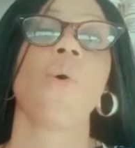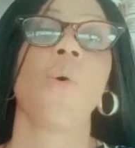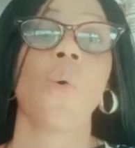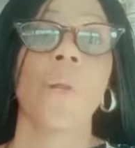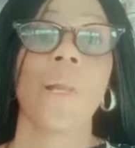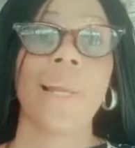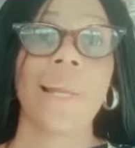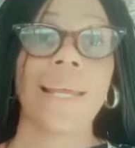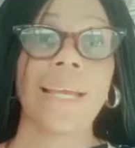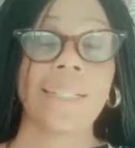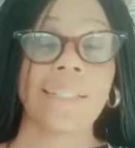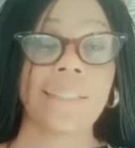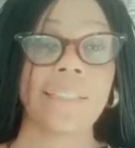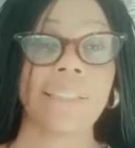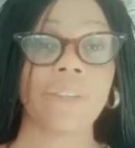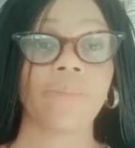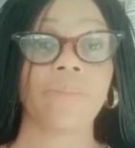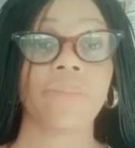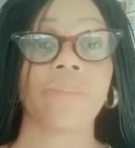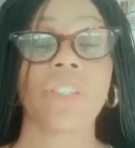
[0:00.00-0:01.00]
or
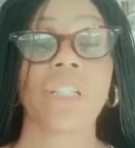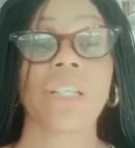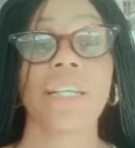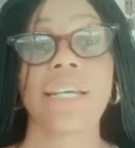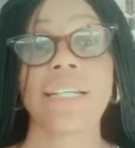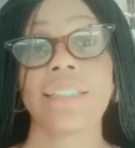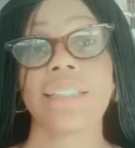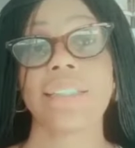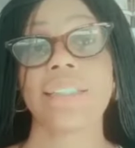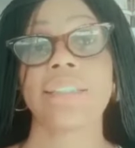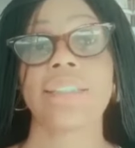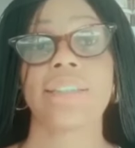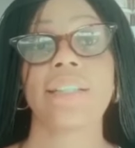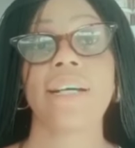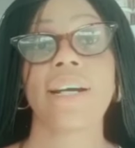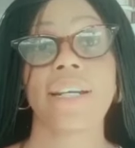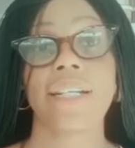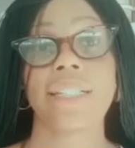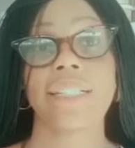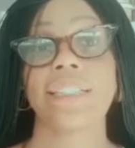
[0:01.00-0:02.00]
lightening. Lightening is
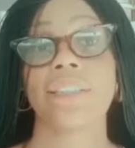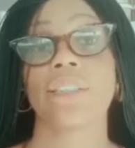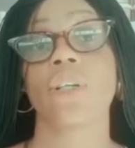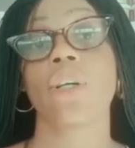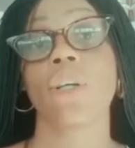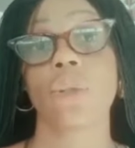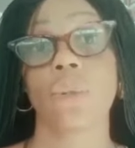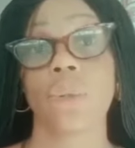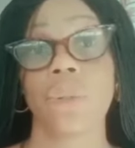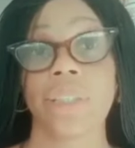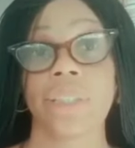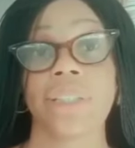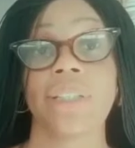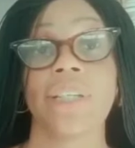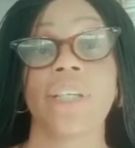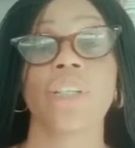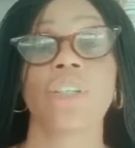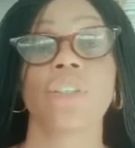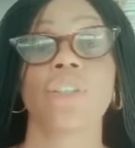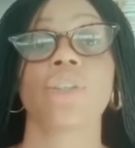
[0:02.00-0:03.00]
higher than glowing,
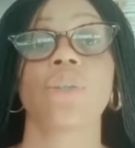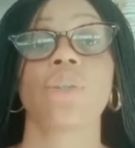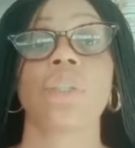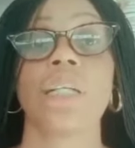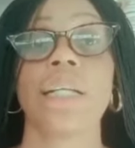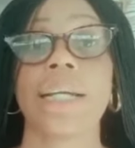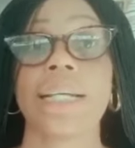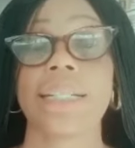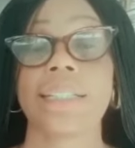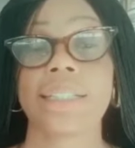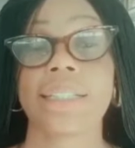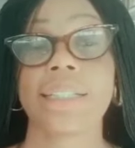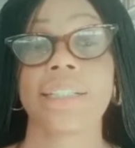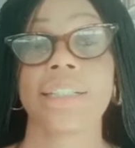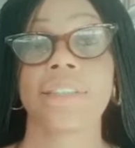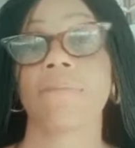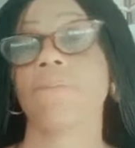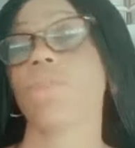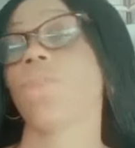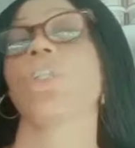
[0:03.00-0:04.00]
so in
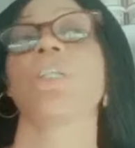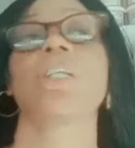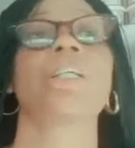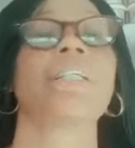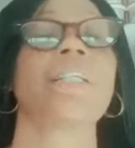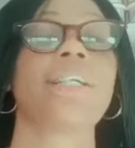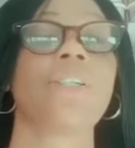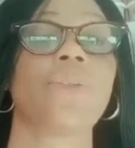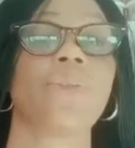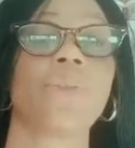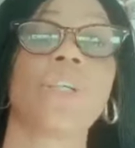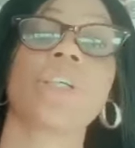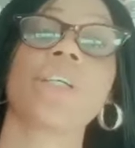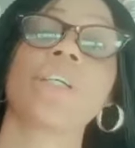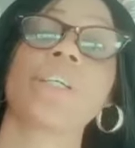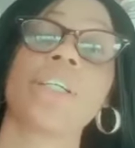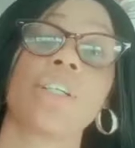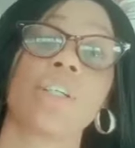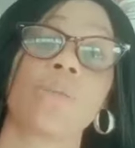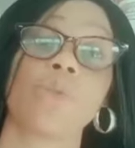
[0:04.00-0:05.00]
lightening that's why you
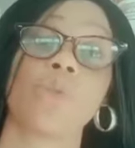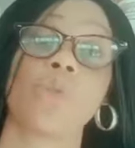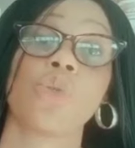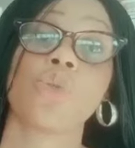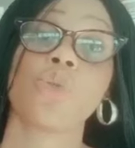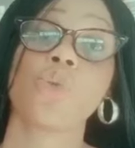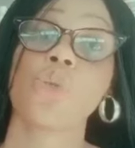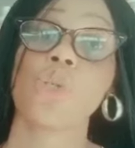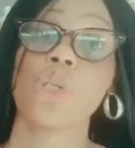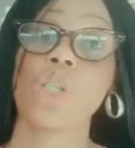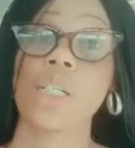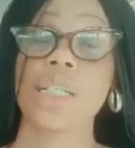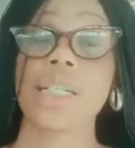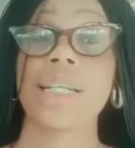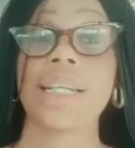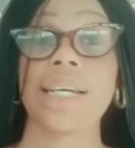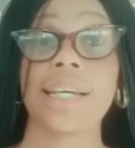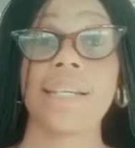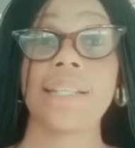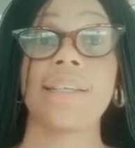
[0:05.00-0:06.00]
can get up to 2 shades
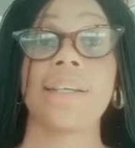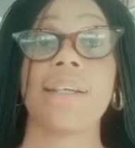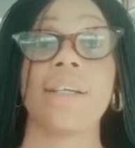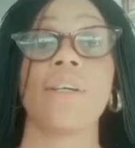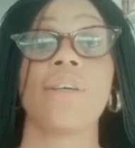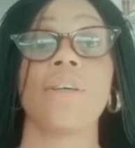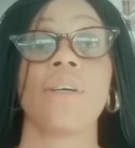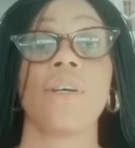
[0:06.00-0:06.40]
lighter.